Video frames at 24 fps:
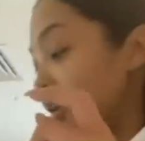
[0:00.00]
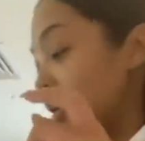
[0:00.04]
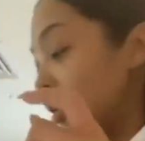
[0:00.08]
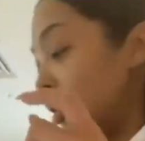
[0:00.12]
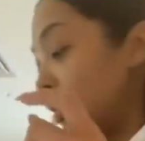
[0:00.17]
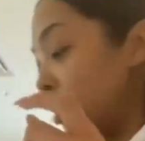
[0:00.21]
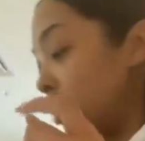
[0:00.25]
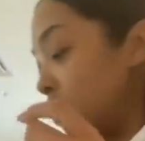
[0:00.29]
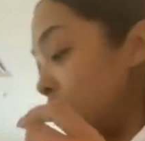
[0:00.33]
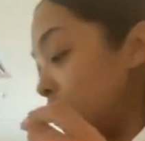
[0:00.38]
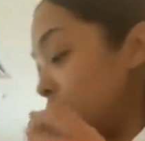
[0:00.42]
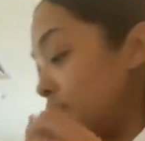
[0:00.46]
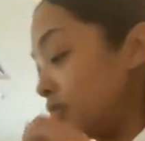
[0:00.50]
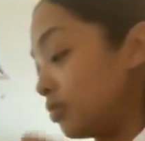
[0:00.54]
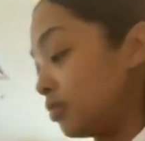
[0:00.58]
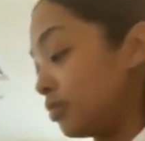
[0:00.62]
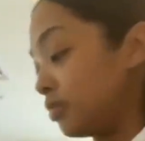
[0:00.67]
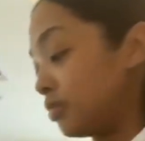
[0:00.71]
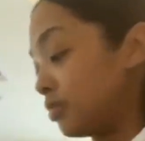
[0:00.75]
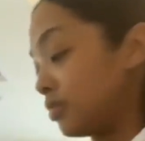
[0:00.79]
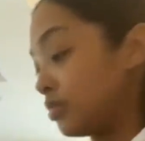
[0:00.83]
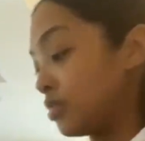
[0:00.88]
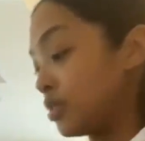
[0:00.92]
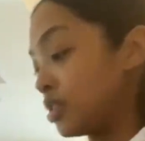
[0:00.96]
Um,
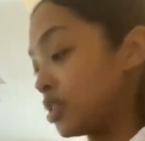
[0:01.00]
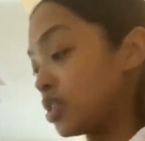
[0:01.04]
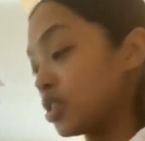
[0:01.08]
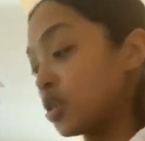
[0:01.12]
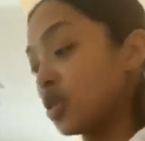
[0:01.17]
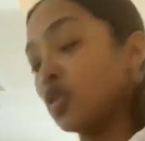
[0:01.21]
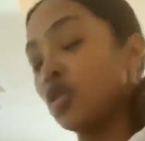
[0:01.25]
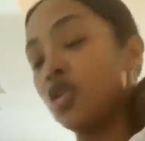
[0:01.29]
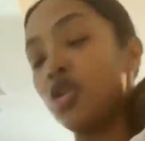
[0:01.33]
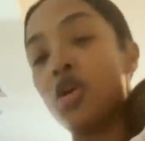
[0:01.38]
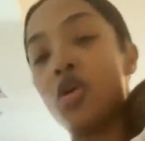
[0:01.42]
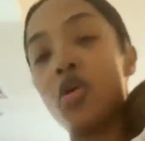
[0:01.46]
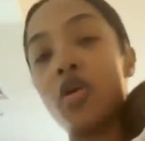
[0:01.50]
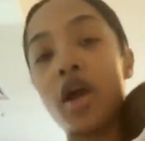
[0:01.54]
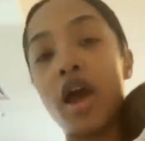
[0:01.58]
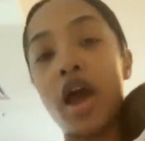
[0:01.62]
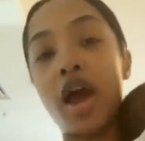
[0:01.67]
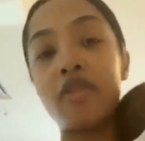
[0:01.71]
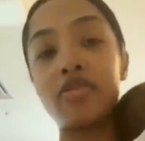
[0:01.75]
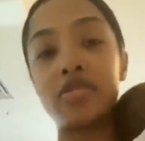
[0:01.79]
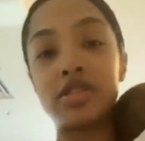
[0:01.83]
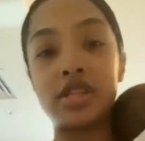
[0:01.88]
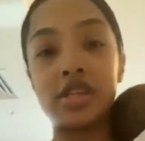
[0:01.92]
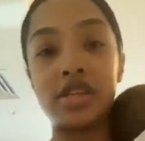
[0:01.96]
so you don't
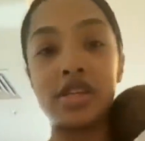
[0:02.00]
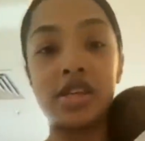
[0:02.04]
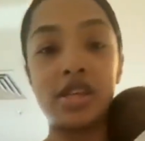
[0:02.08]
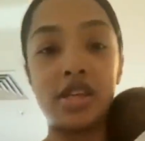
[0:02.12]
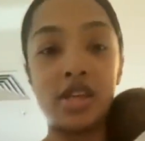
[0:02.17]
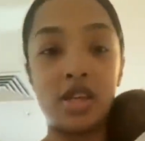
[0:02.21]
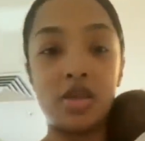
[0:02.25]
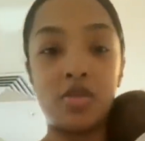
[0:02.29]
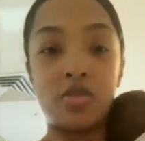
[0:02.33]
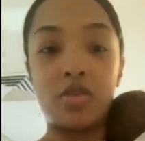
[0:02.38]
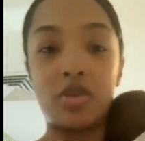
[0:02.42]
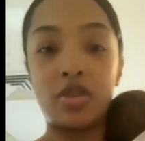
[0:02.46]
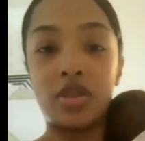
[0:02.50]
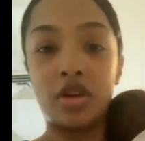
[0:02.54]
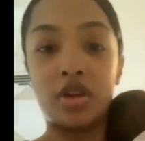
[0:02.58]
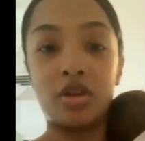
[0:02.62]
have to keep